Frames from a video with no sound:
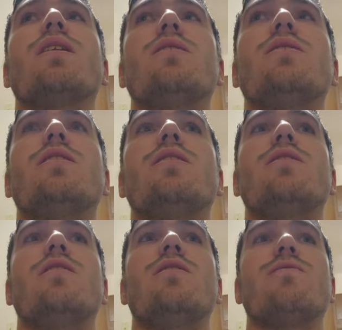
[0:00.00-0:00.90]
And then
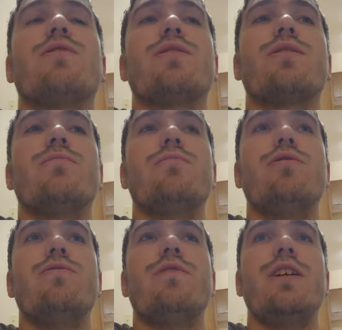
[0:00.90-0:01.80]
throughout the
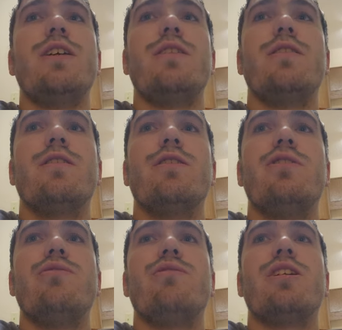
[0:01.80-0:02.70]
movie,
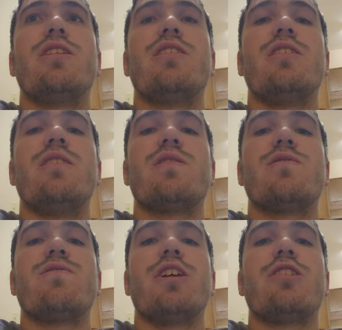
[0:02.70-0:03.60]
you get these
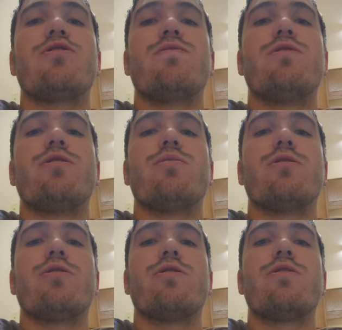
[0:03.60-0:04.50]
flash
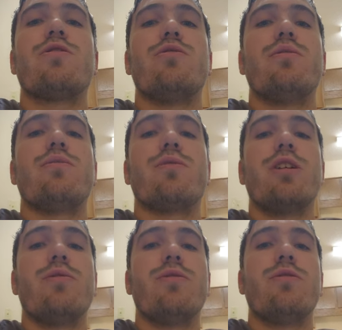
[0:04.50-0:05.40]
forwards to when
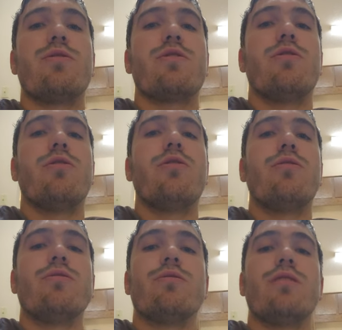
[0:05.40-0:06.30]
Raoul is
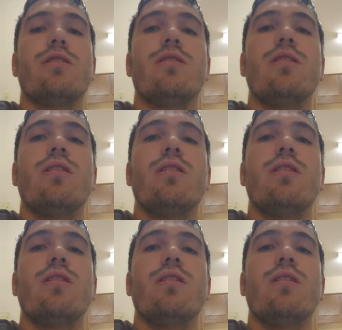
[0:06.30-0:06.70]
old. And